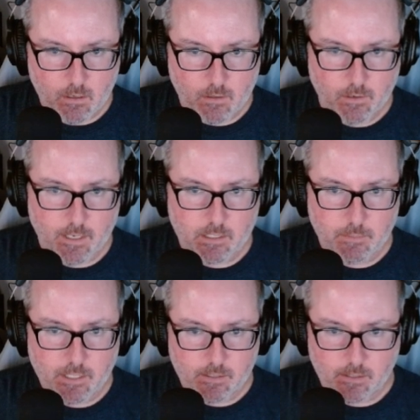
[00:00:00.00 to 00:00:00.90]
There has to
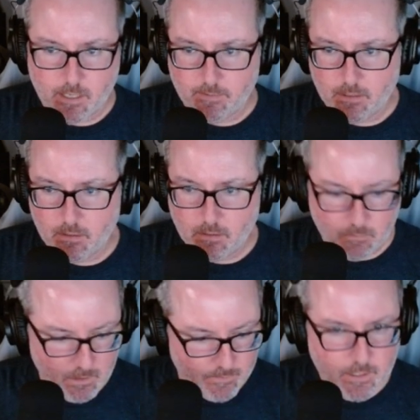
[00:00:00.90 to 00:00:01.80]
be a 7 in
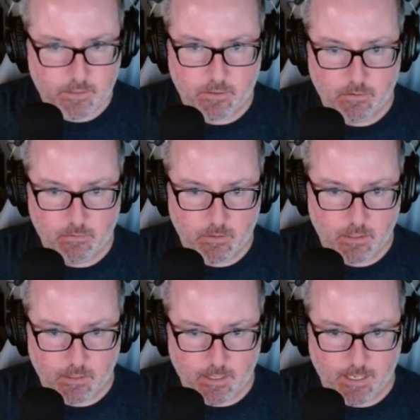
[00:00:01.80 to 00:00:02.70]
one of these two,
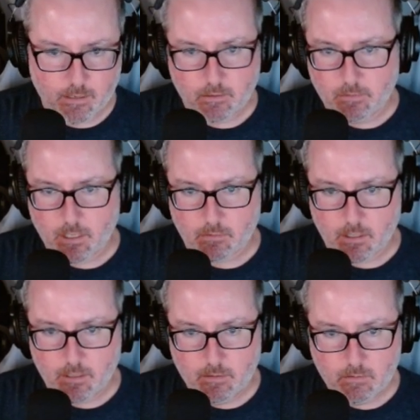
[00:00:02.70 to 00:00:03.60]
because it can't go down
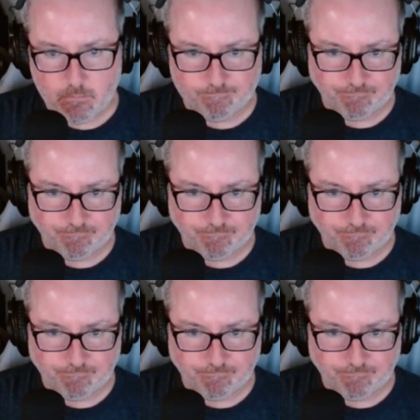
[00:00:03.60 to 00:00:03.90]
here.